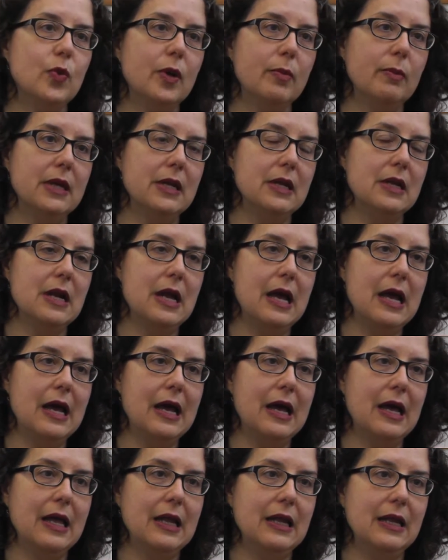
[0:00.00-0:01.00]
women
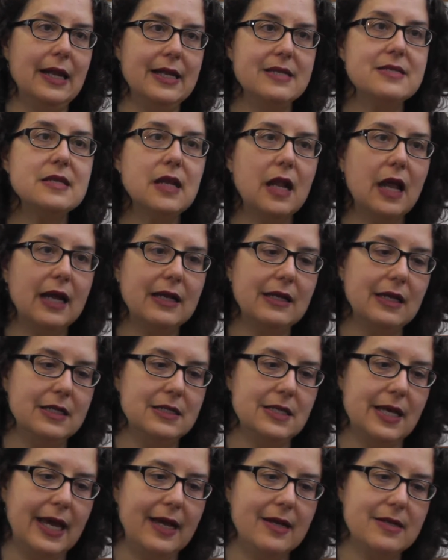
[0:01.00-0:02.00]
are less likely
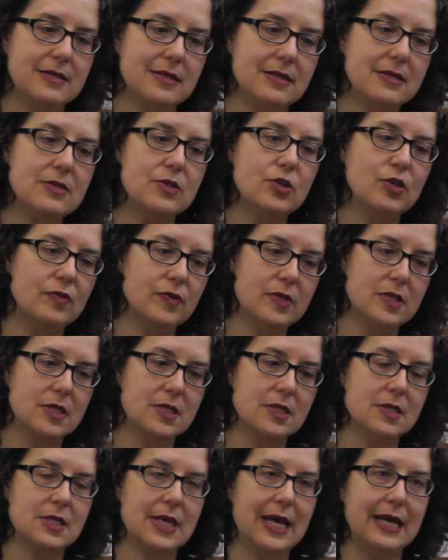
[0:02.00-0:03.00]
to access
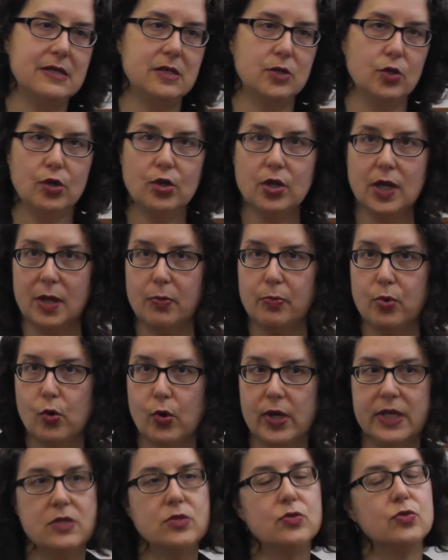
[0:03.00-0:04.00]
services at an early
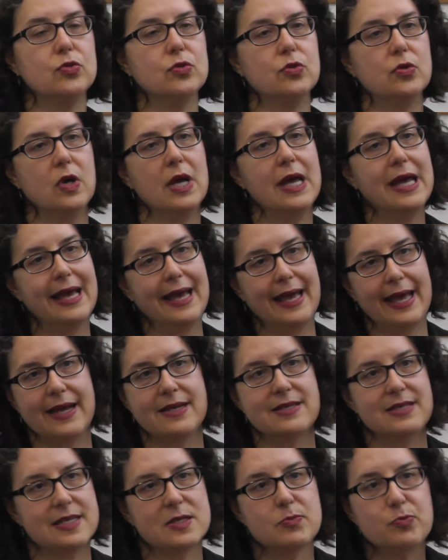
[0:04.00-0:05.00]
point or
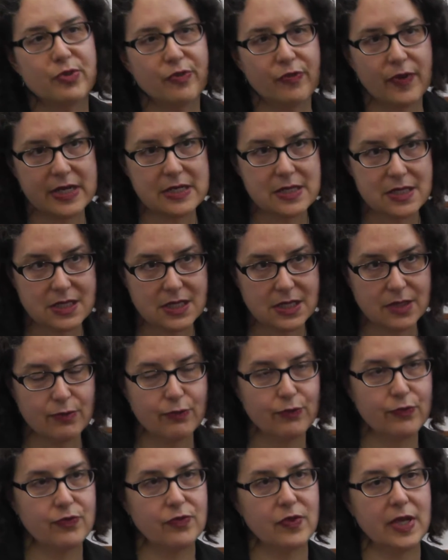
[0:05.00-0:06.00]
access
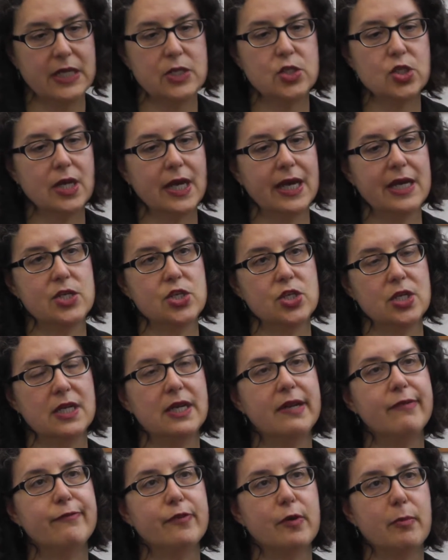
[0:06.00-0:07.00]
preventative education
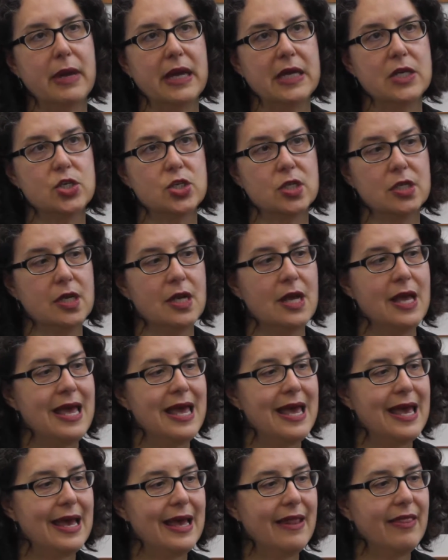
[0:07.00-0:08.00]
and information,
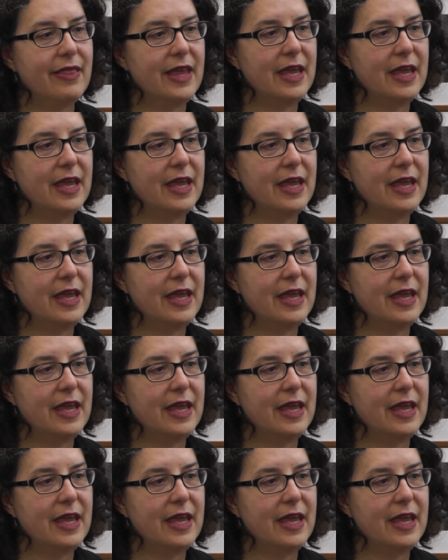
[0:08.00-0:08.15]
and